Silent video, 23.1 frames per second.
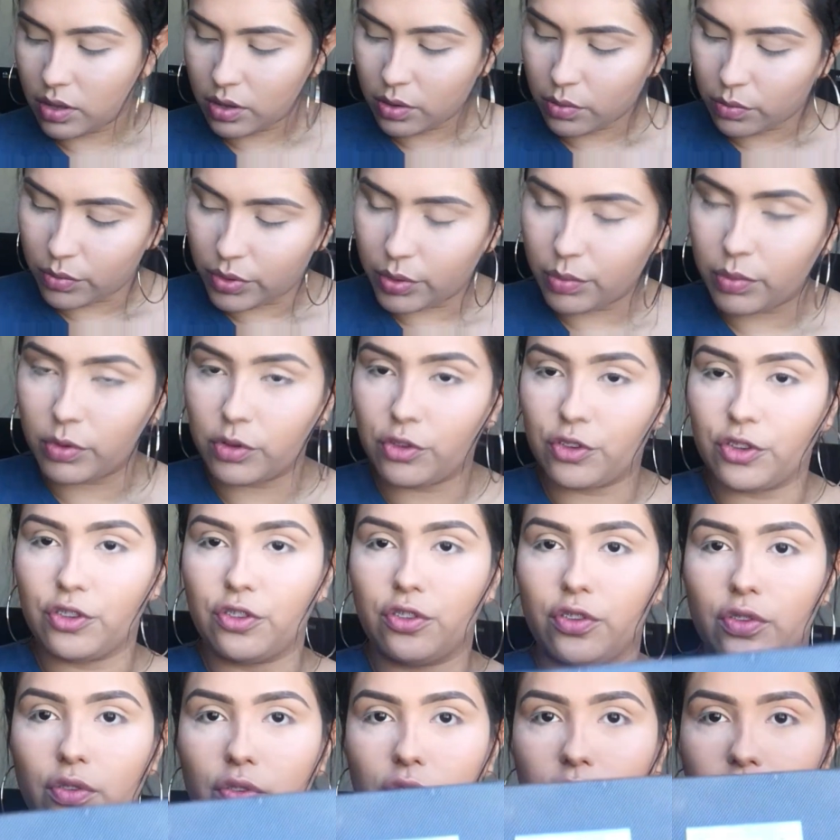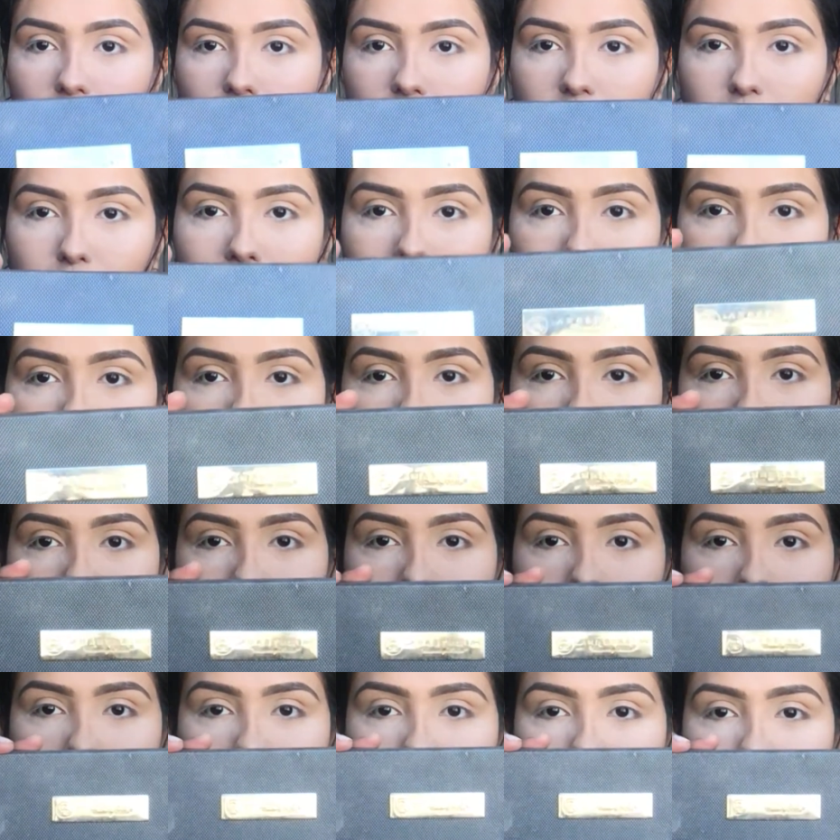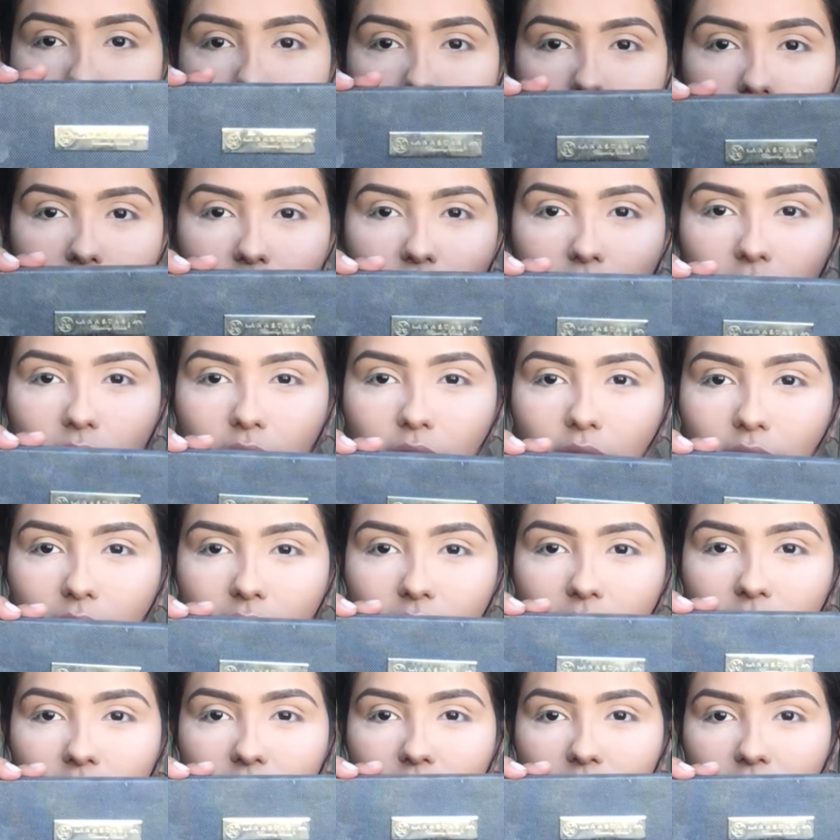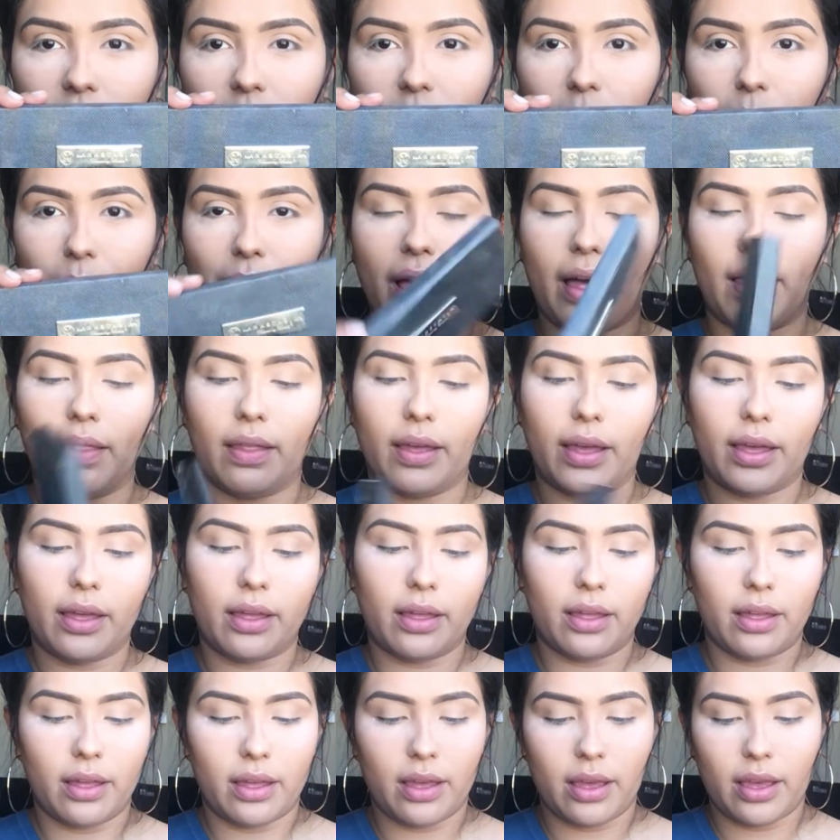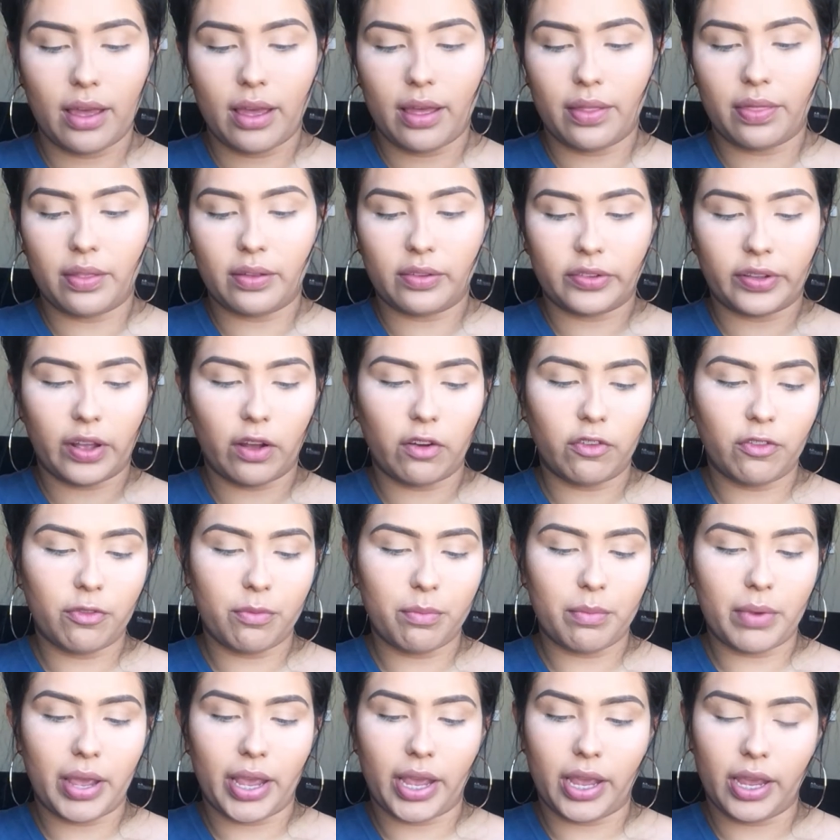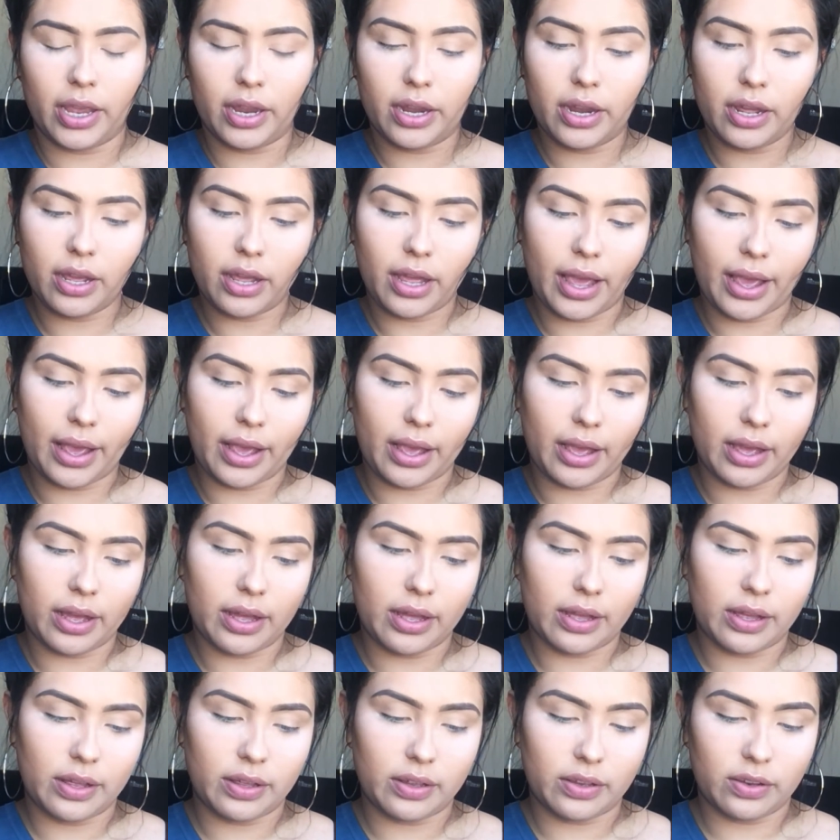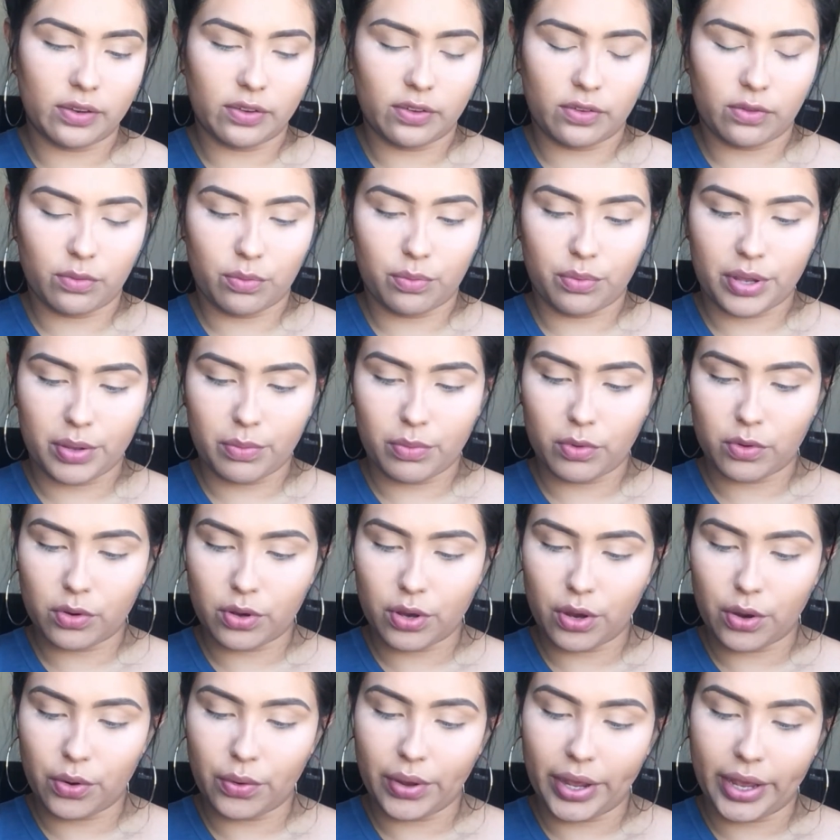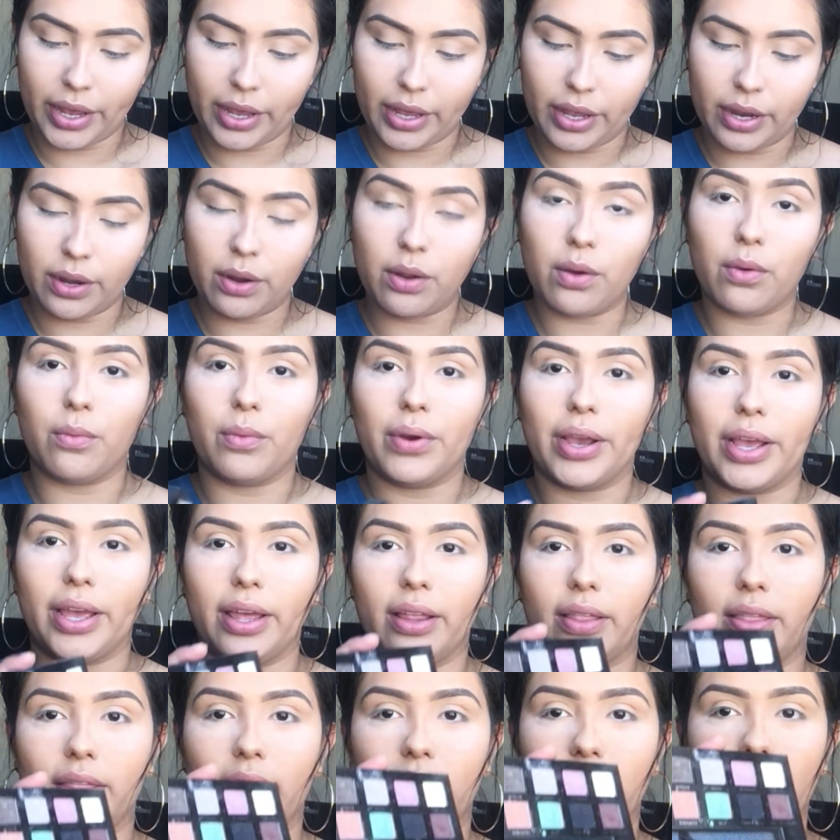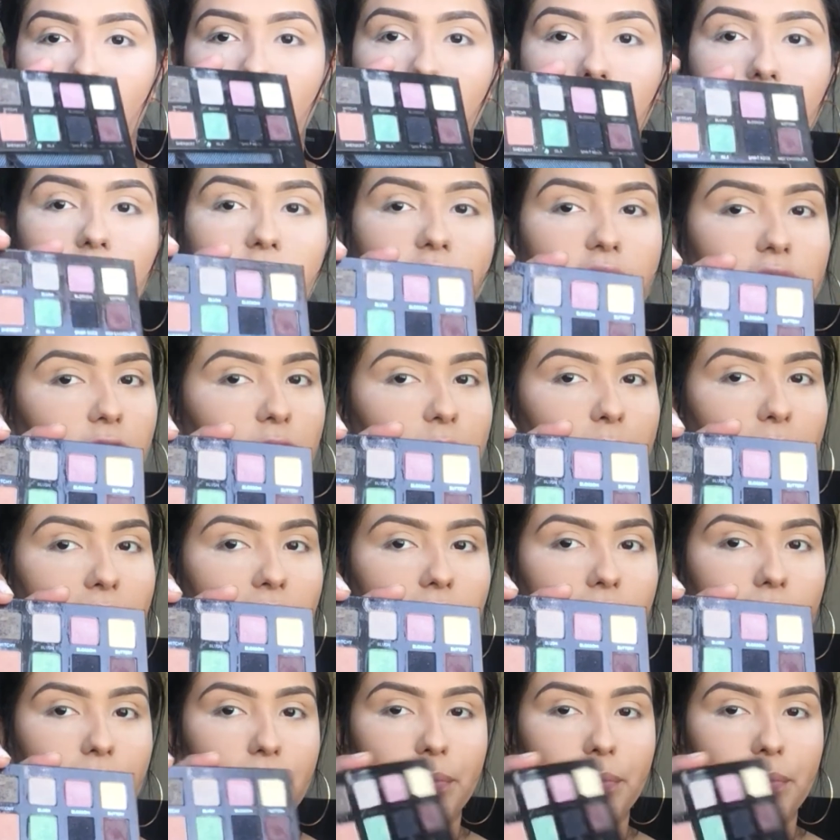we will just use this palette here. This is the Anastasia palette, the Self-Made, and we will go in with the color Self-Made.